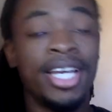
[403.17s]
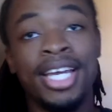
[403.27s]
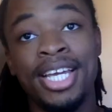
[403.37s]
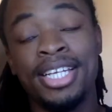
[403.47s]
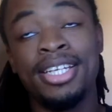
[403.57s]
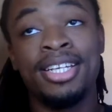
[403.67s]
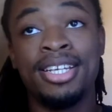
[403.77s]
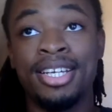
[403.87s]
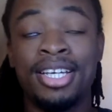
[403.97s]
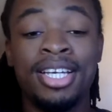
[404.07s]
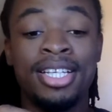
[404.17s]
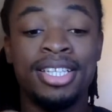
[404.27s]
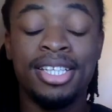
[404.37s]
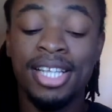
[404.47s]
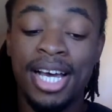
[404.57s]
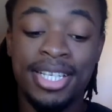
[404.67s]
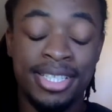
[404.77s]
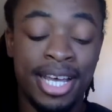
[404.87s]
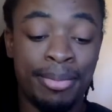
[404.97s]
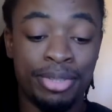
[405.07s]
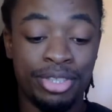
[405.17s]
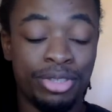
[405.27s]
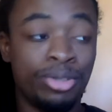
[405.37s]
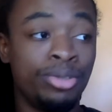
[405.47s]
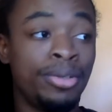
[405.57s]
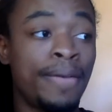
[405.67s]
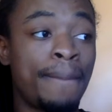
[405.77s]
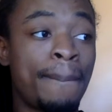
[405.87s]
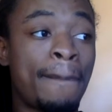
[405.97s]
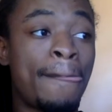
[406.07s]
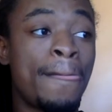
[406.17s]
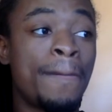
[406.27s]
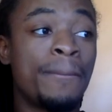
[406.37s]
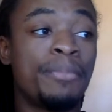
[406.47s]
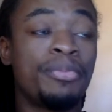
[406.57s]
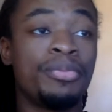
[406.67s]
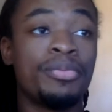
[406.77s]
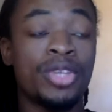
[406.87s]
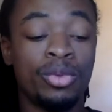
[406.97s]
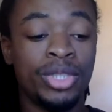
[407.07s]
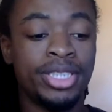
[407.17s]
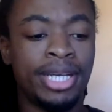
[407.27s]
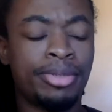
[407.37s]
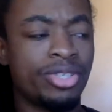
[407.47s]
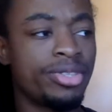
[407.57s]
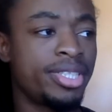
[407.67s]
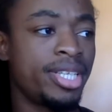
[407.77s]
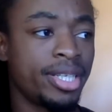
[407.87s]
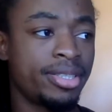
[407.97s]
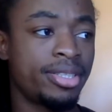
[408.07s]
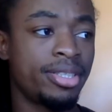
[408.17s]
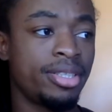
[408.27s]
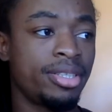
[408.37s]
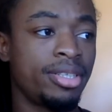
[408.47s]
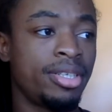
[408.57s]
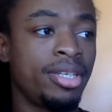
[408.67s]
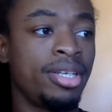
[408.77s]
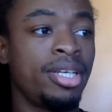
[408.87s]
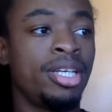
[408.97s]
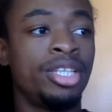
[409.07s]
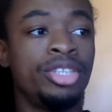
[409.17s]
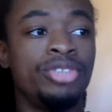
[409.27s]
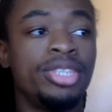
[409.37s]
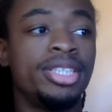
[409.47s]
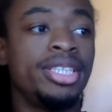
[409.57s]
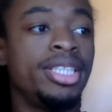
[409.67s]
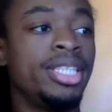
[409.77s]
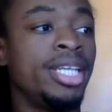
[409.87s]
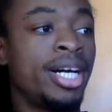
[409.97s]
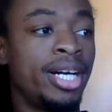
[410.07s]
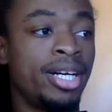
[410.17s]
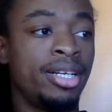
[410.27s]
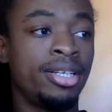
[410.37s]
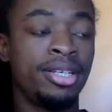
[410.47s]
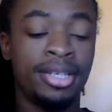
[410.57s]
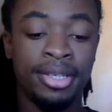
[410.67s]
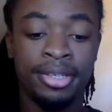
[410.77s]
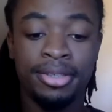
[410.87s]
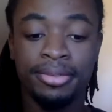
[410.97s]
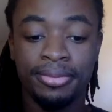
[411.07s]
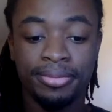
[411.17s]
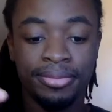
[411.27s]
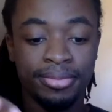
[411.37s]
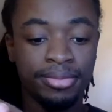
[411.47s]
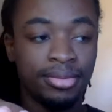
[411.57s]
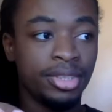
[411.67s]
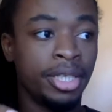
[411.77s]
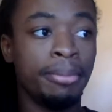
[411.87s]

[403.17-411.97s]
And the last episode, which is episode 6, you can see the